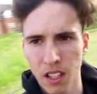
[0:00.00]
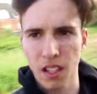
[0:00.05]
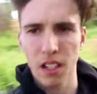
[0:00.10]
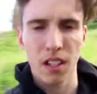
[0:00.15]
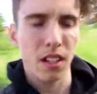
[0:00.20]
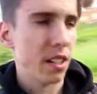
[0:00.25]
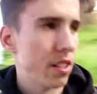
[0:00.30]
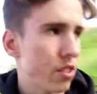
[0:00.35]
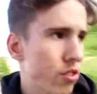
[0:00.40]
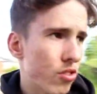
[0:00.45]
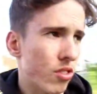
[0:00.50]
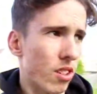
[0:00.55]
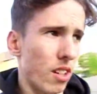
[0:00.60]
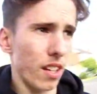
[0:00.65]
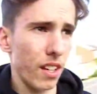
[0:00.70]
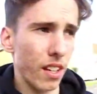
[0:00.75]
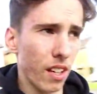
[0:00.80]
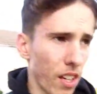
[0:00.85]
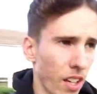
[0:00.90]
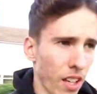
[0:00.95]

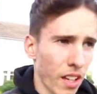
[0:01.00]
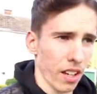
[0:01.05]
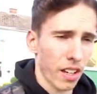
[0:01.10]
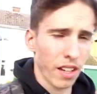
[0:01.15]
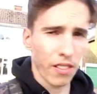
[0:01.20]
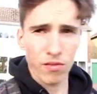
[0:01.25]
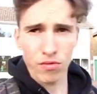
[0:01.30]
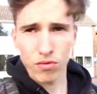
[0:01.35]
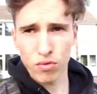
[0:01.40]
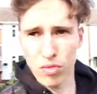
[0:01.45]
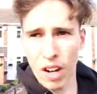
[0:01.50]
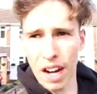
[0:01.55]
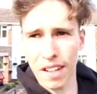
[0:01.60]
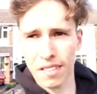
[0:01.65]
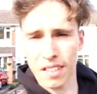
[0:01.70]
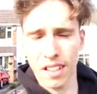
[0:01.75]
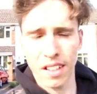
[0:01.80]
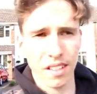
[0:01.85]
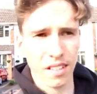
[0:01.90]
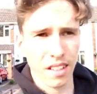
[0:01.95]
literally it
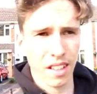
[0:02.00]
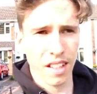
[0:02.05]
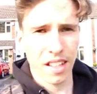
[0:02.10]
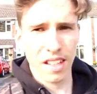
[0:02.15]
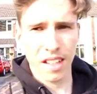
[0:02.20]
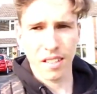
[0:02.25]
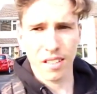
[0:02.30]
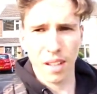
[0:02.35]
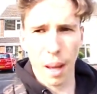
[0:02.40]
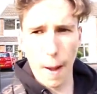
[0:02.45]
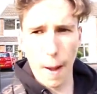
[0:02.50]
razzes. It is